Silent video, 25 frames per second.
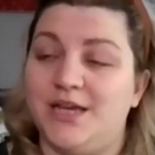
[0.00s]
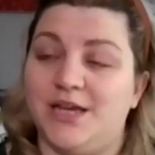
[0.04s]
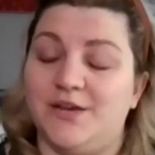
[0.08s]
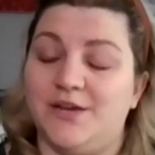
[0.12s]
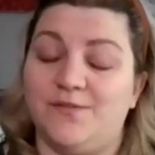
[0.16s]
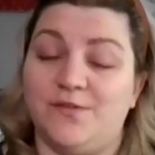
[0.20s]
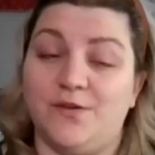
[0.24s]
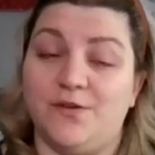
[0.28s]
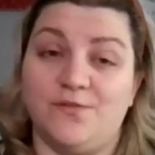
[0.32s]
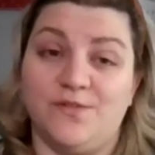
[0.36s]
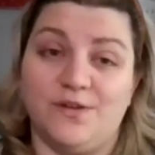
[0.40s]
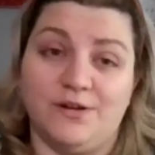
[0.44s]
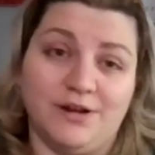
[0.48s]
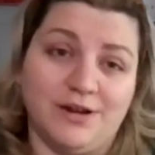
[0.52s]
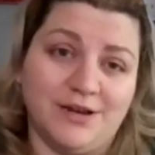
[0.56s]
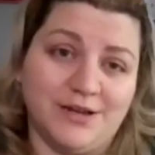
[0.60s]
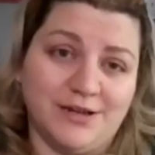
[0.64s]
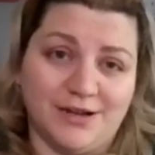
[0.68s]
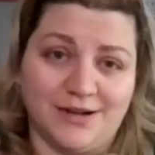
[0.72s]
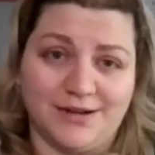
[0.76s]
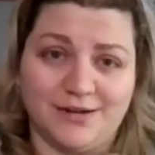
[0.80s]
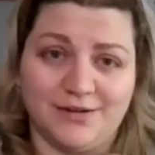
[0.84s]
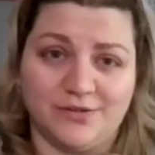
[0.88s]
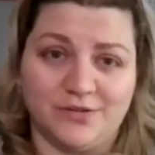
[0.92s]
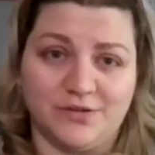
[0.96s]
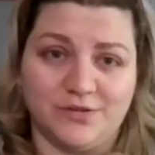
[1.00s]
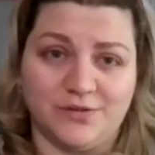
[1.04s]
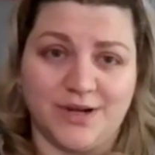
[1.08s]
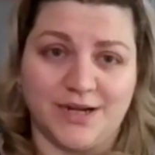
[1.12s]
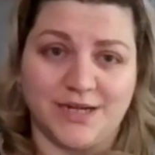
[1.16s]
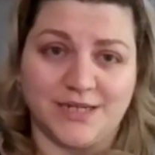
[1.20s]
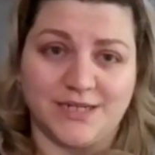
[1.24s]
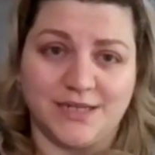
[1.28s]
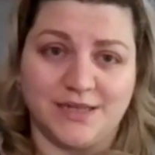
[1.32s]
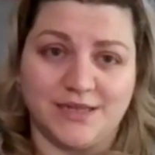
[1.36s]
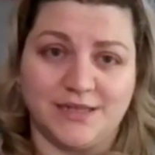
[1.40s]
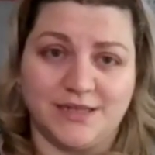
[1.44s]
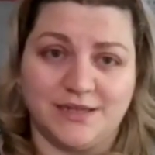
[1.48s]
If you're very
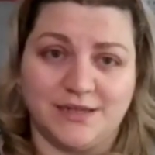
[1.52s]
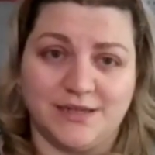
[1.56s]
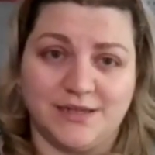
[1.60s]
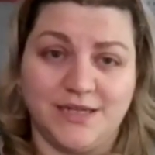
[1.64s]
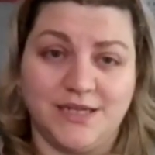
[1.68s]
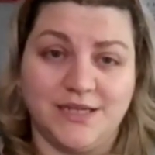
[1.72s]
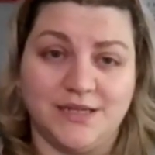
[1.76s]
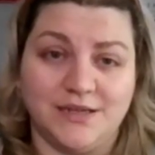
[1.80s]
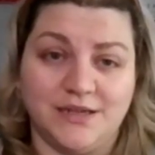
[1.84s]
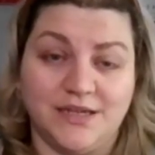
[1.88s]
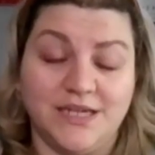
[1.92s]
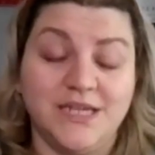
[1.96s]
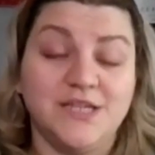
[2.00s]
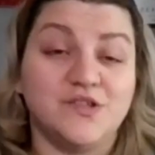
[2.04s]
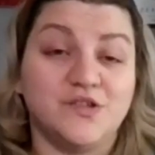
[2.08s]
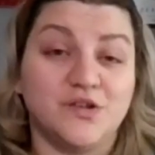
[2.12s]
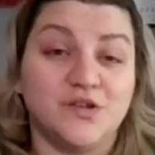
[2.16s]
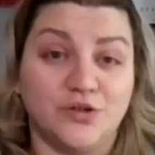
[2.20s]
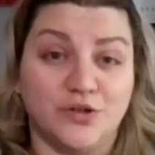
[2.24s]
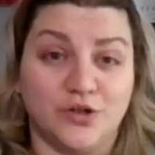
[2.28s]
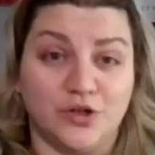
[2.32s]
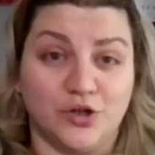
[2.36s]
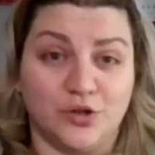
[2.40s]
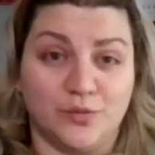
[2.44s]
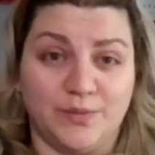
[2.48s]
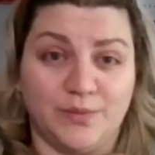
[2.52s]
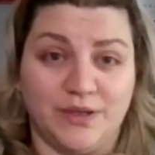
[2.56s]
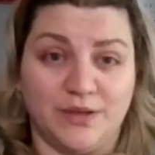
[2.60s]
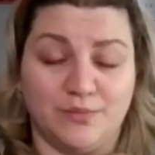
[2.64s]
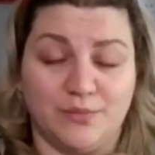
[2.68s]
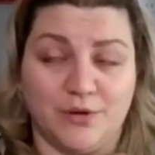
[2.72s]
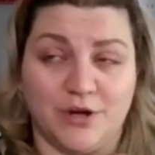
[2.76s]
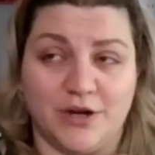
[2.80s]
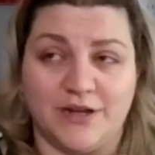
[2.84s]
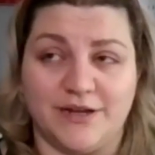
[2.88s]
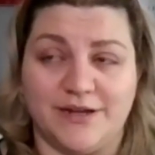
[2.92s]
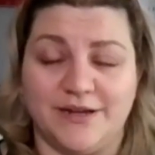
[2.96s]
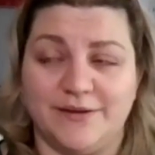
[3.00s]
direct in the Eastern European
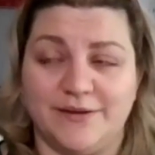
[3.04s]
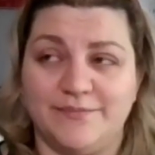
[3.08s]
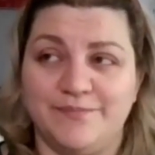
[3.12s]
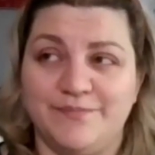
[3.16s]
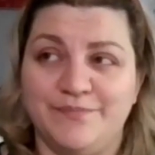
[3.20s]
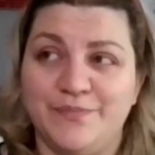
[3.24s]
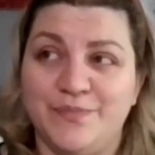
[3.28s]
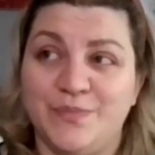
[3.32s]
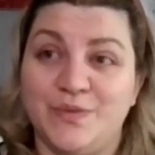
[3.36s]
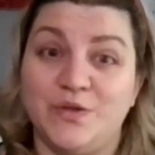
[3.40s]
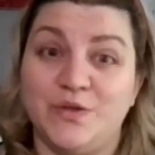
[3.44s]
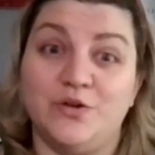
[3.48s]
market,